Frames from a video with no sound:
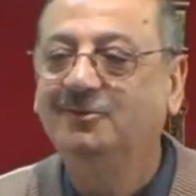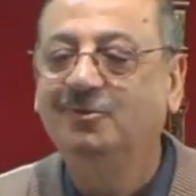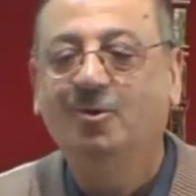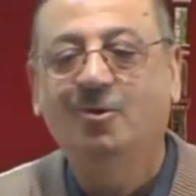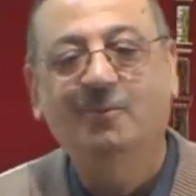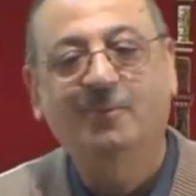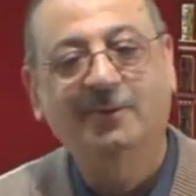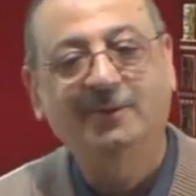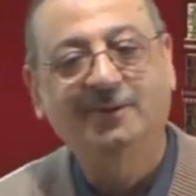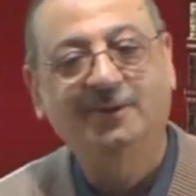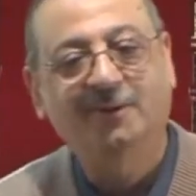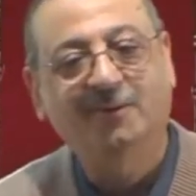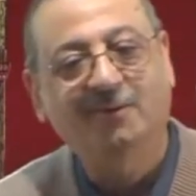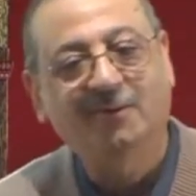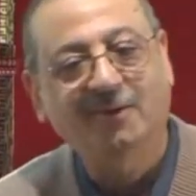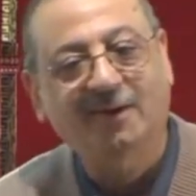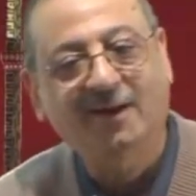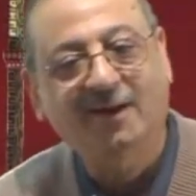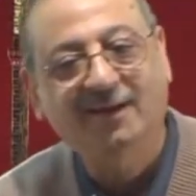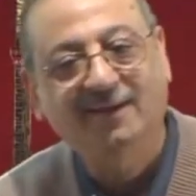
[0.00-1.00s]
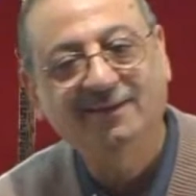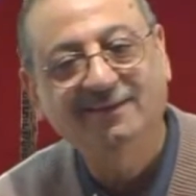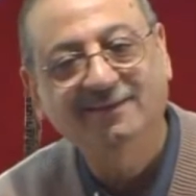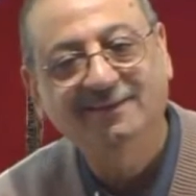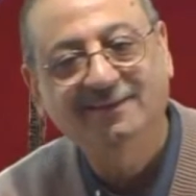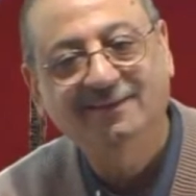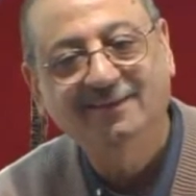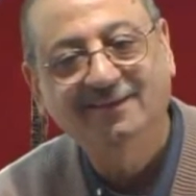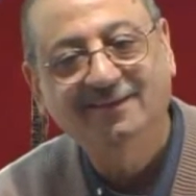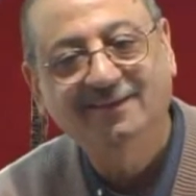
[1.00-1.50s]
to open the Qur'an
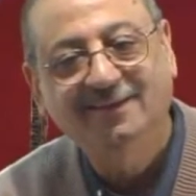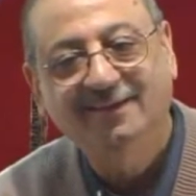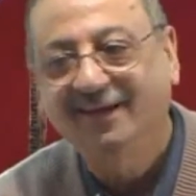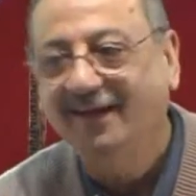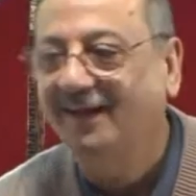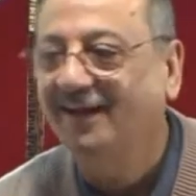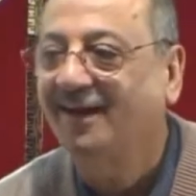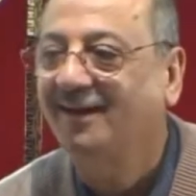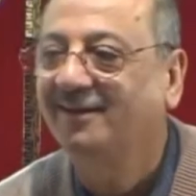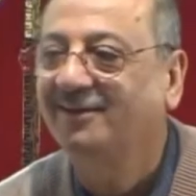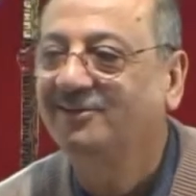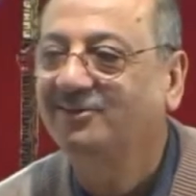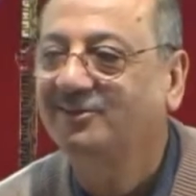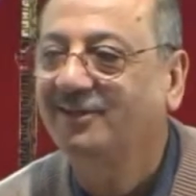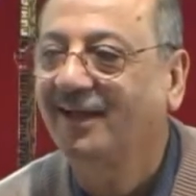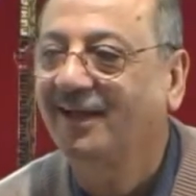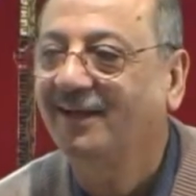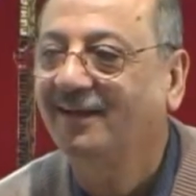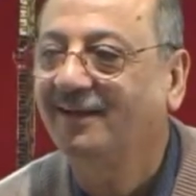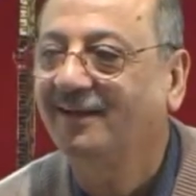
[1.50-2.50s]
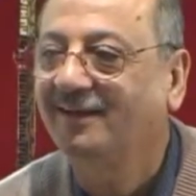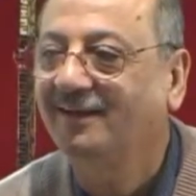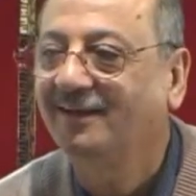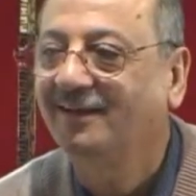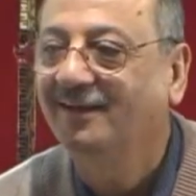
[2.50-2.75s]
and understand